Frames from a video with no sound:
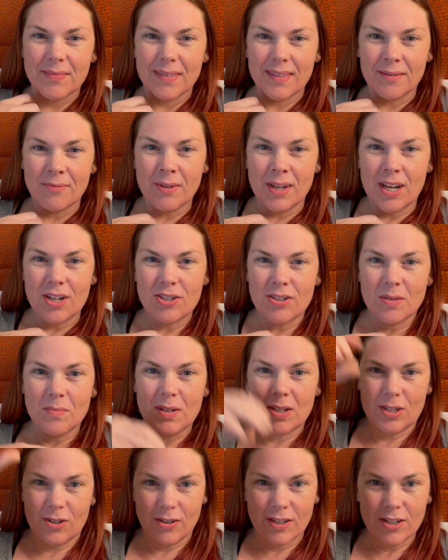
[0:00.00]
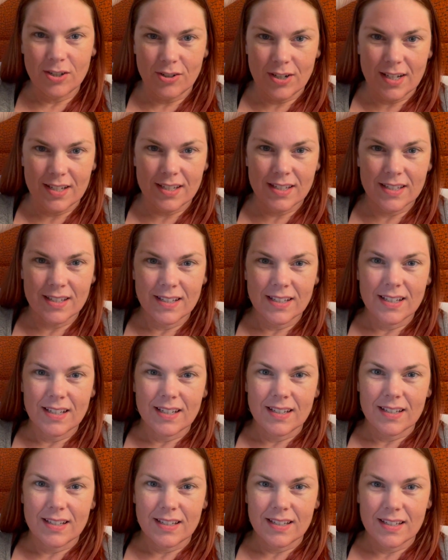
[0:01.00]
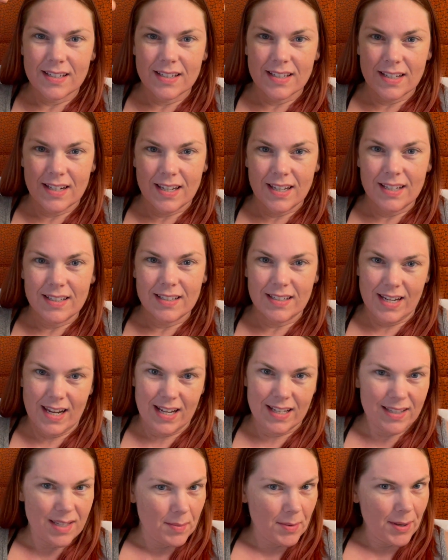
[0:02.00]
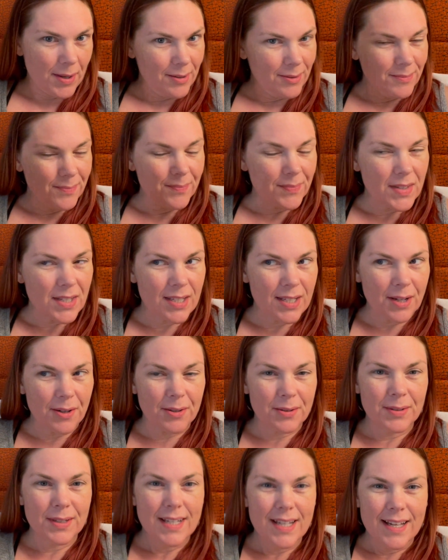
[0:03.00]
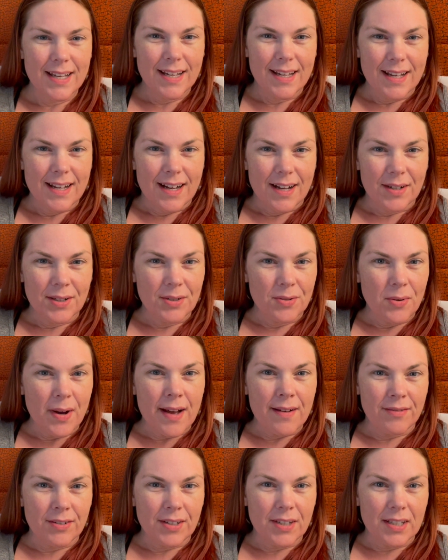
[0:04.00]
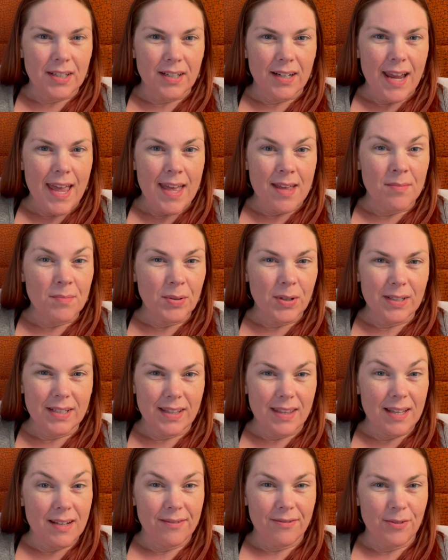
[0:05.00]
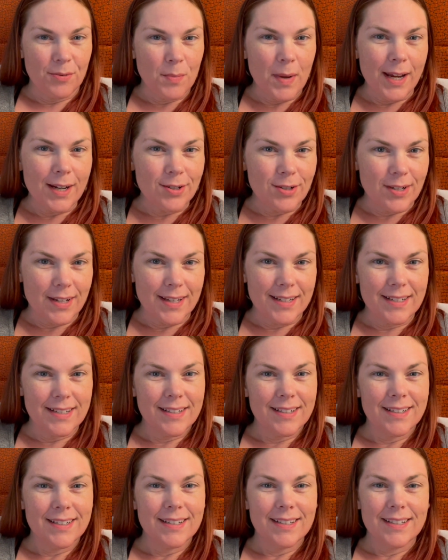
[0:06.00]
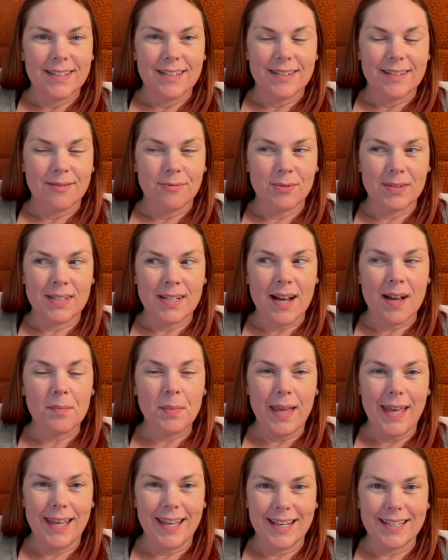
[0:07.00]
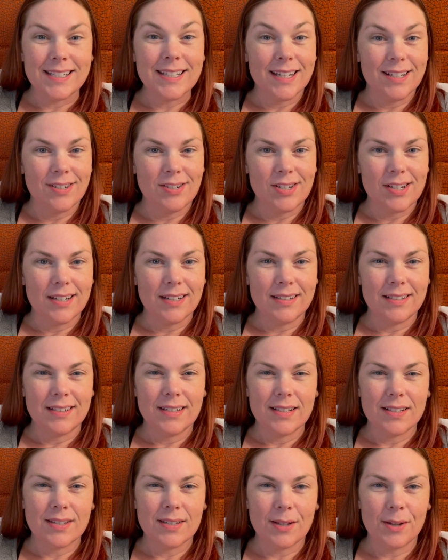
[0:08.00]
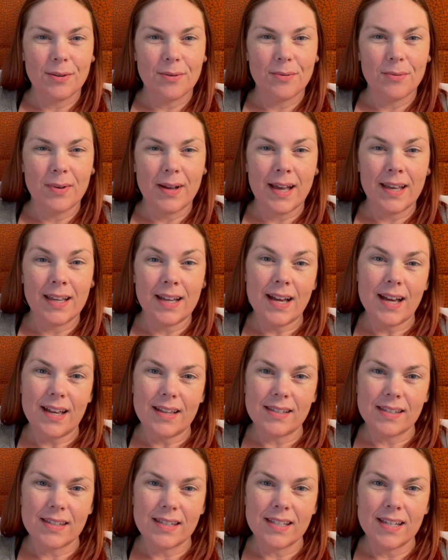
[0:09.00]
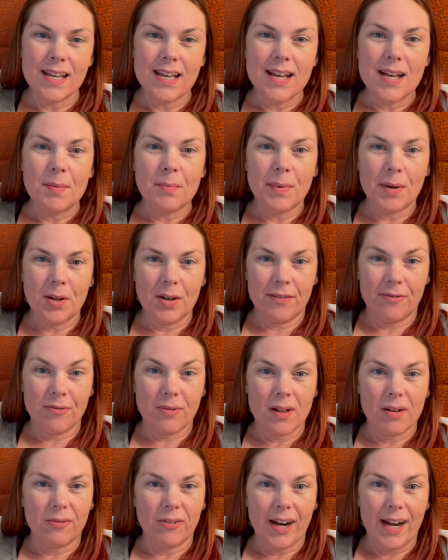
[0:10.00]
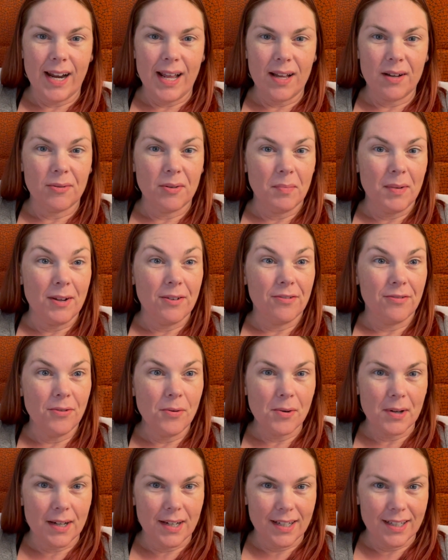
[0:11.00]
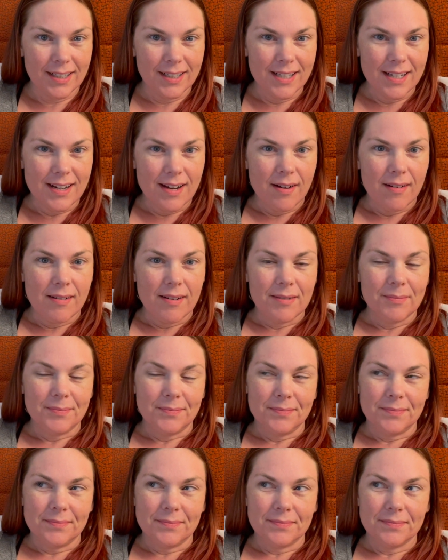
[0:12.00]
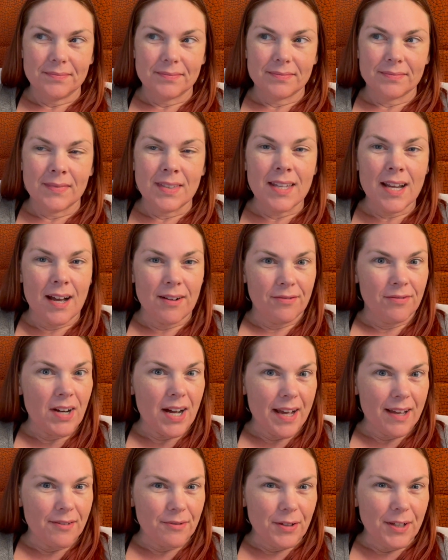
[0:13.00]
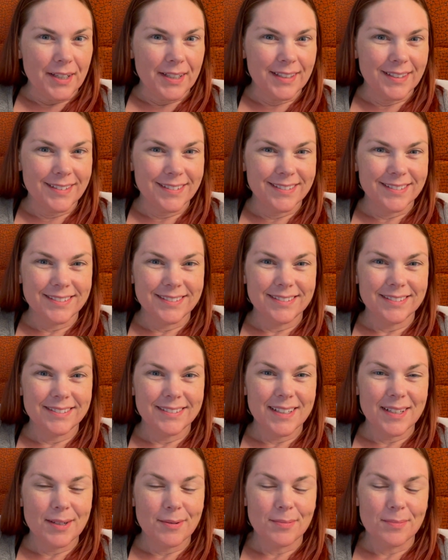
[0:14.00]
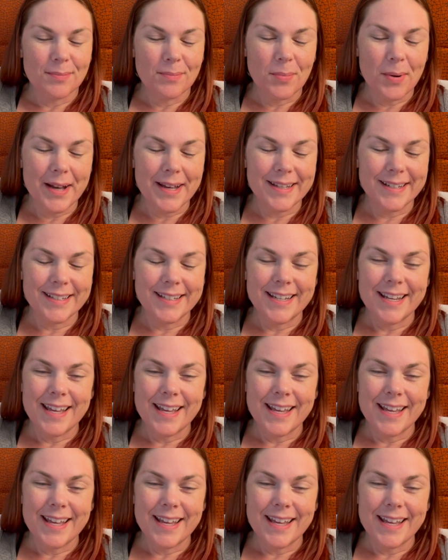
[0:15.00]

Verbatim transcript: when it should be street address, city, state, zip code. So whoever input the information was not paying attention. So I guess my overall rating would be four, not five. But